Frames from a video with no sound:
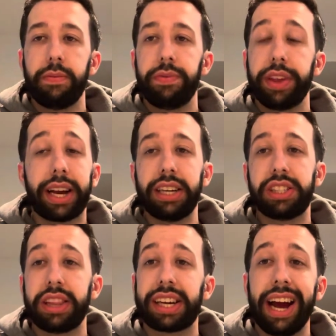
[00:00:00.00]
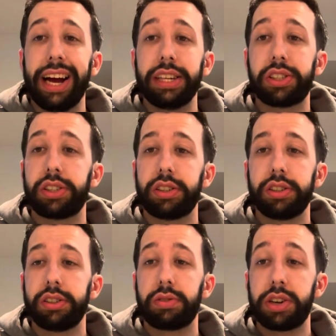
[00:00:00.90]
like I said, the gas
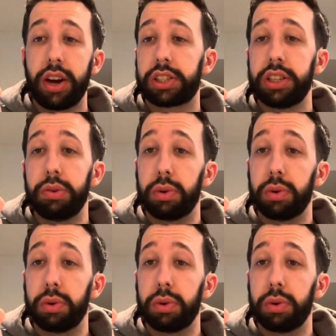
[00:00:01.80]
reduction